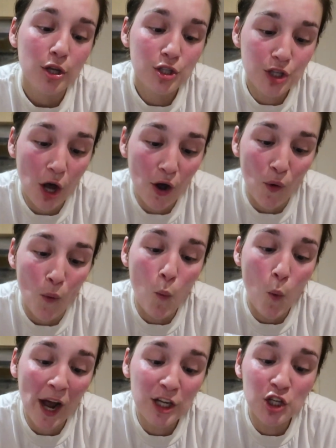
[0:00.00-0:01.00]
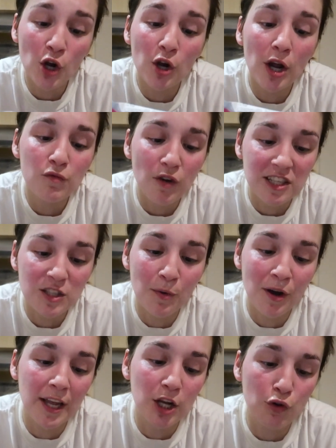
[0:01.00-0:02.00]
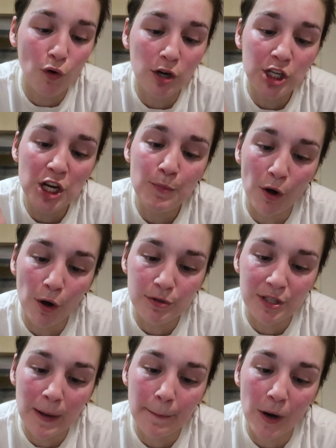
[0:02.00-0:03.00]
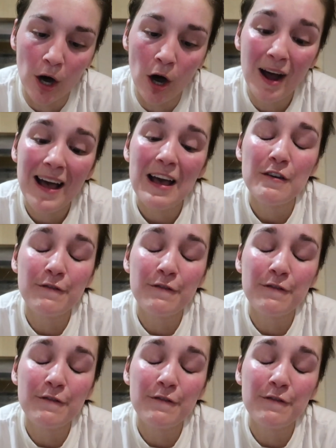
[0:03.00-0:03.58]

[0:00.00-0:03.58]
So, white chocolate and raspberry crunchy protein bar,